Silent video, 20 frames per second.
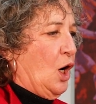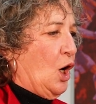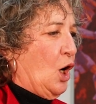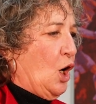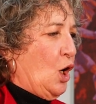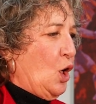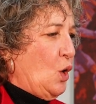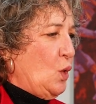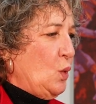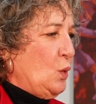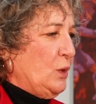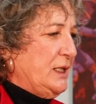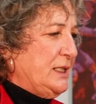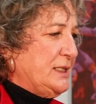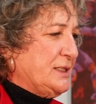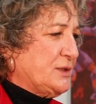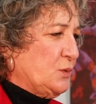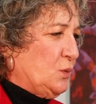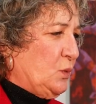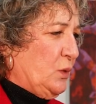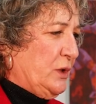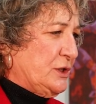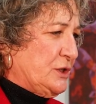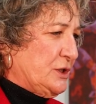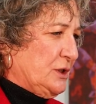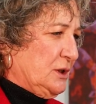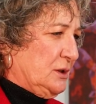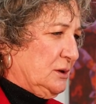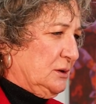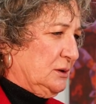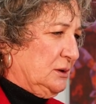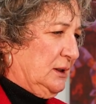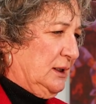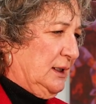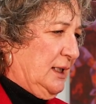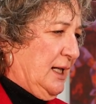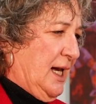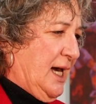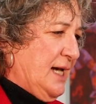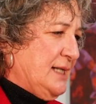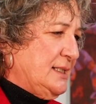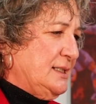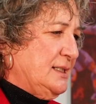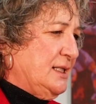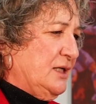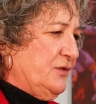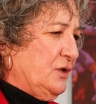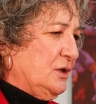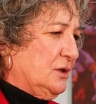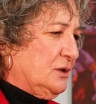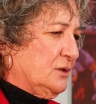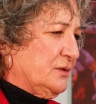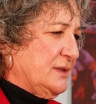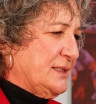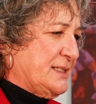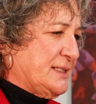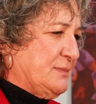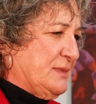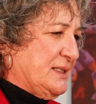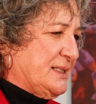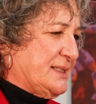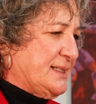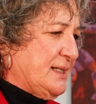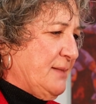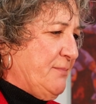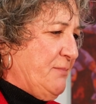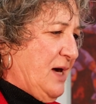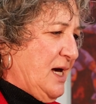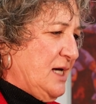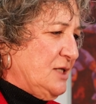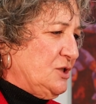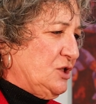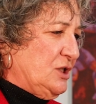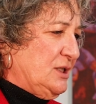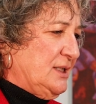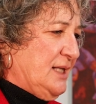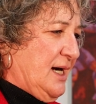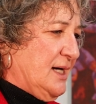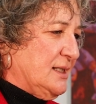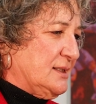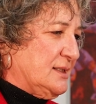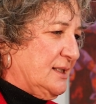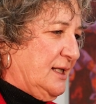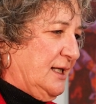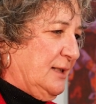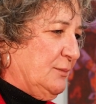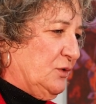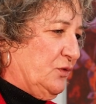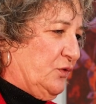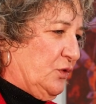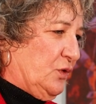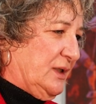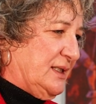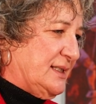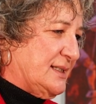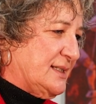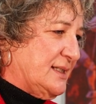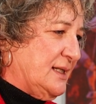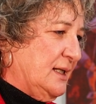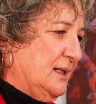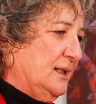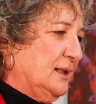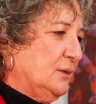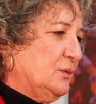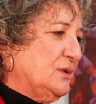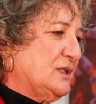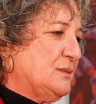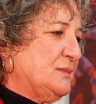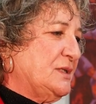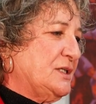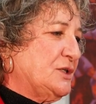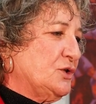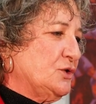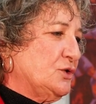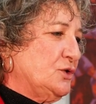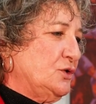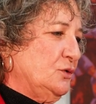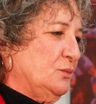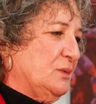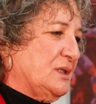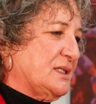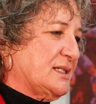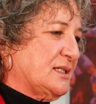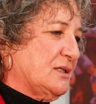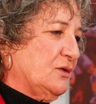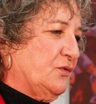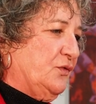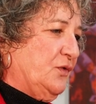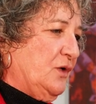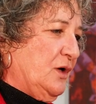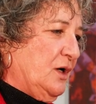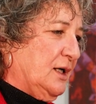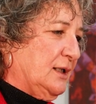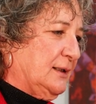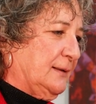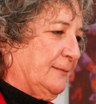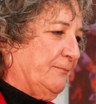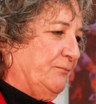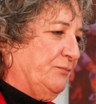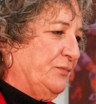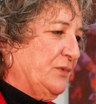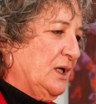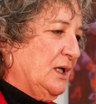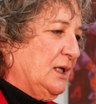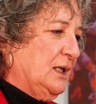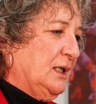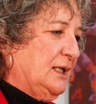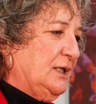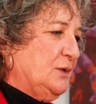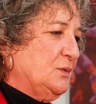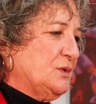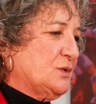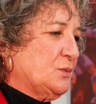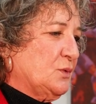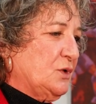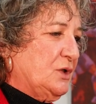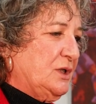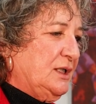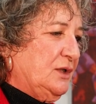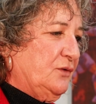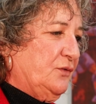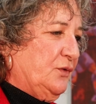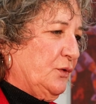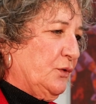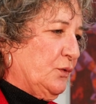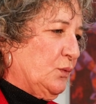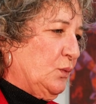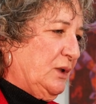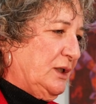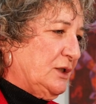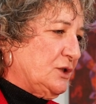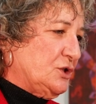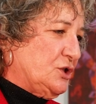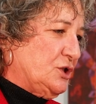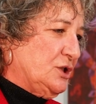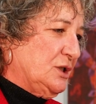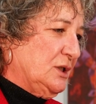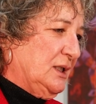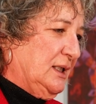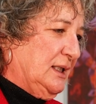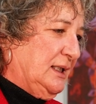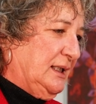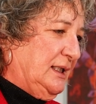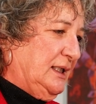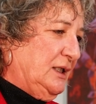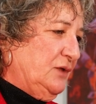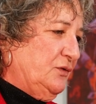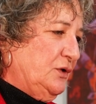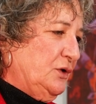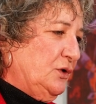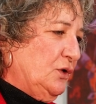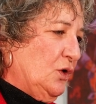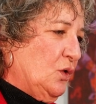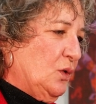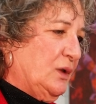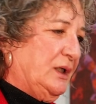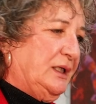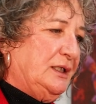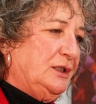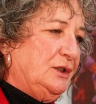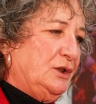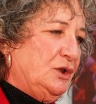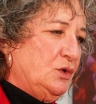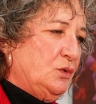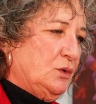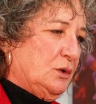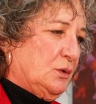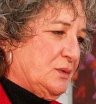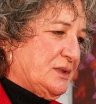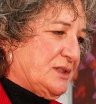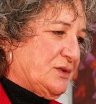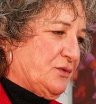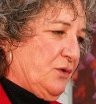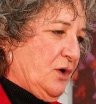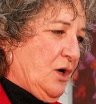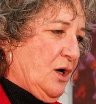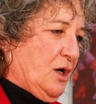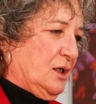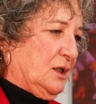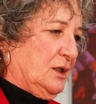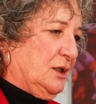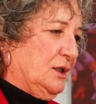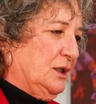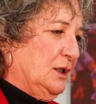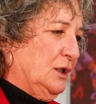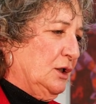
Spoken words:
Always winter, and never Christmas. Imagine that, came a voice. It was Mr. Toomis, a fawn. He was working for the witch, even though he knew it was wrong.